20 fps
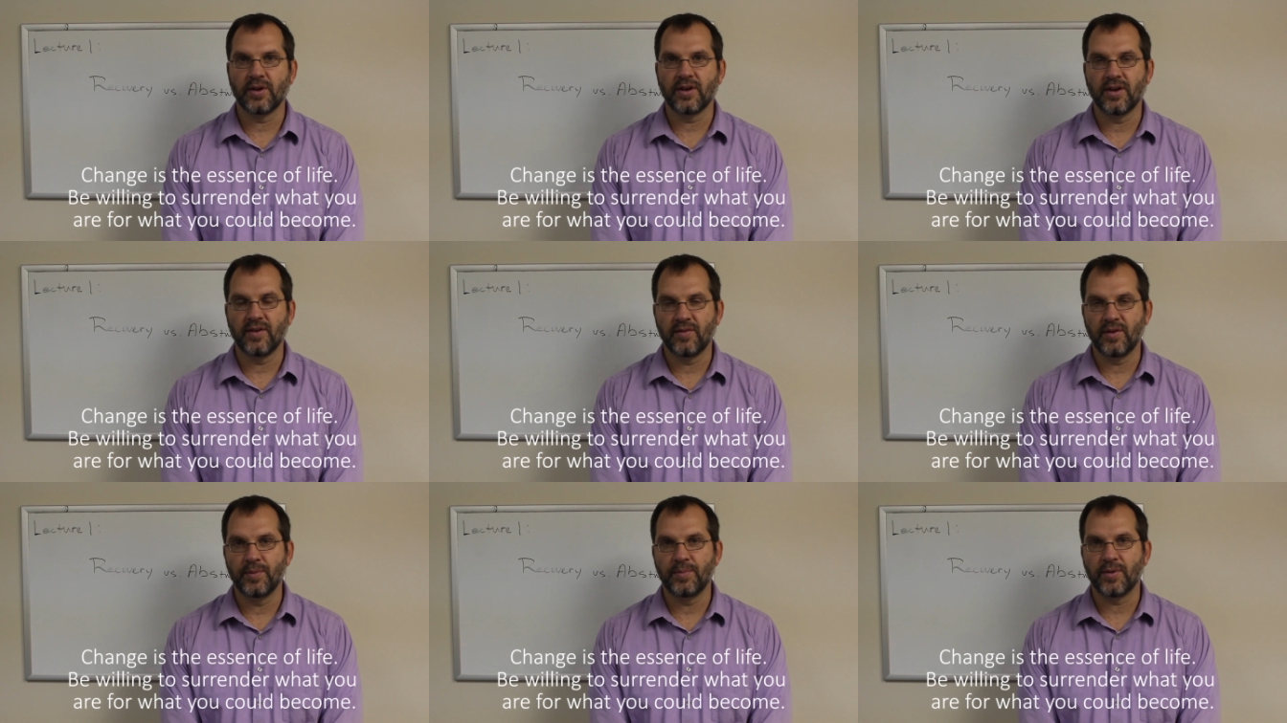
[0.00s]

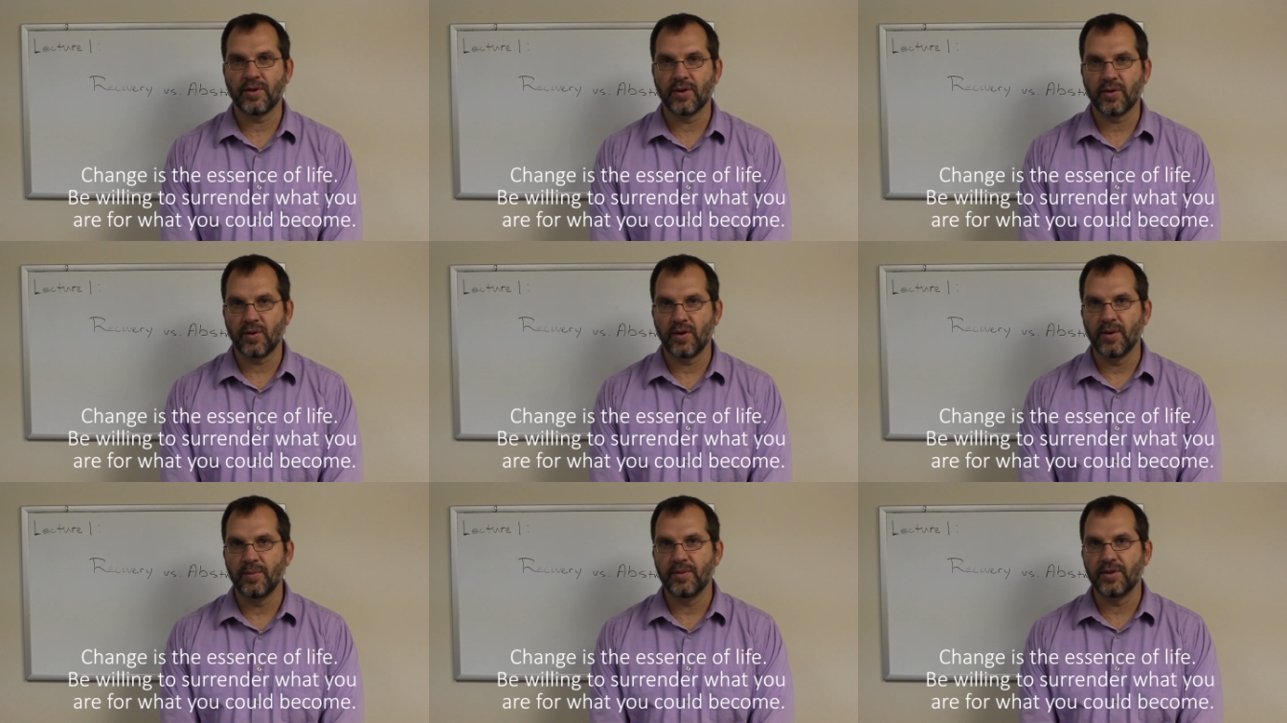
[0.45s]
recovery
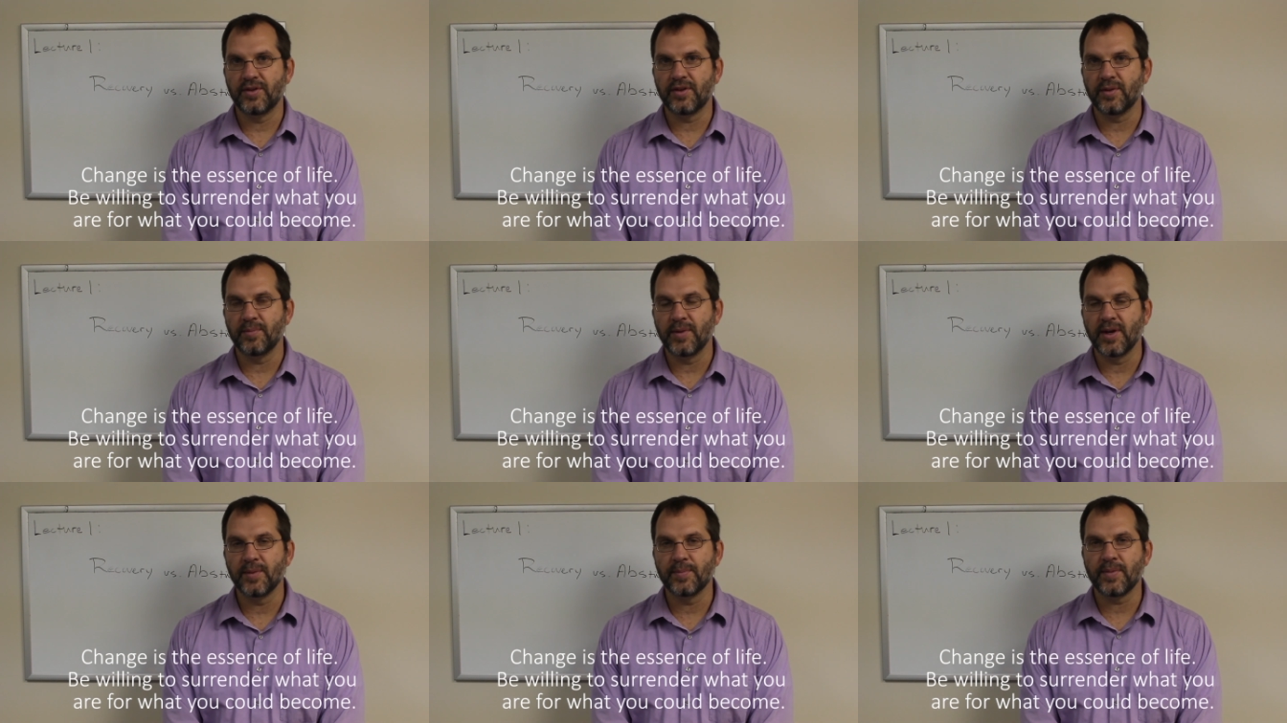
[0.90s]
program, is
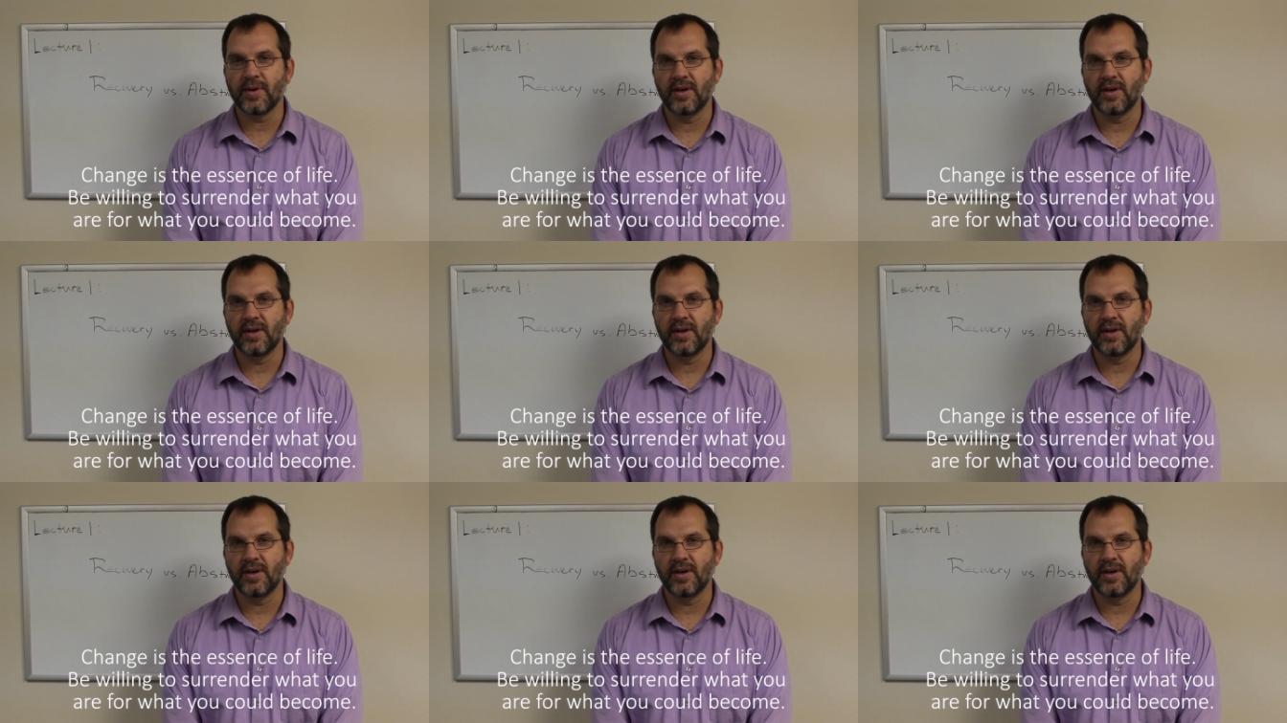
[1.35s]
to make